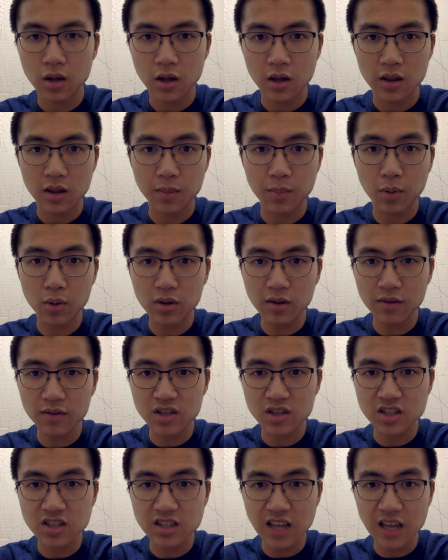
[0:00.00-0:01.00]
They both have the
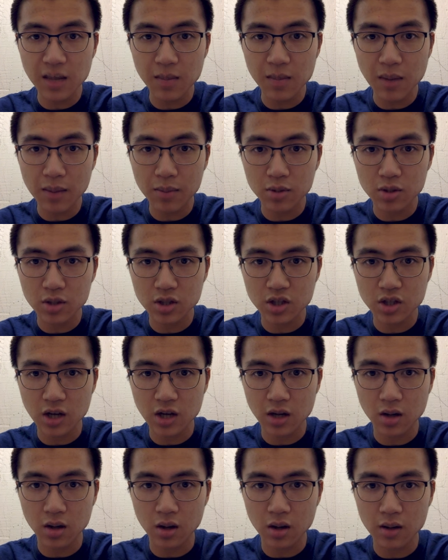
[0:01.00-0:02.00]
same Apple Touch
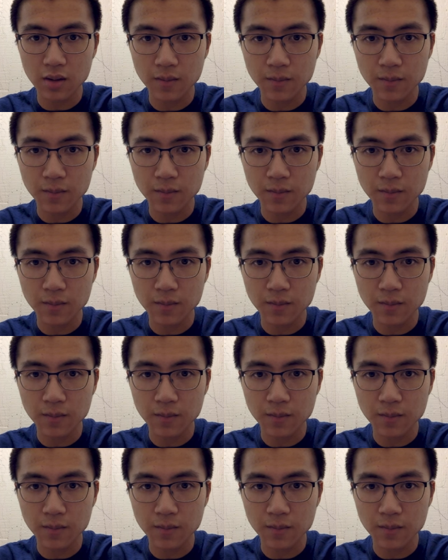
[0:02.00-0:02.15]
icon.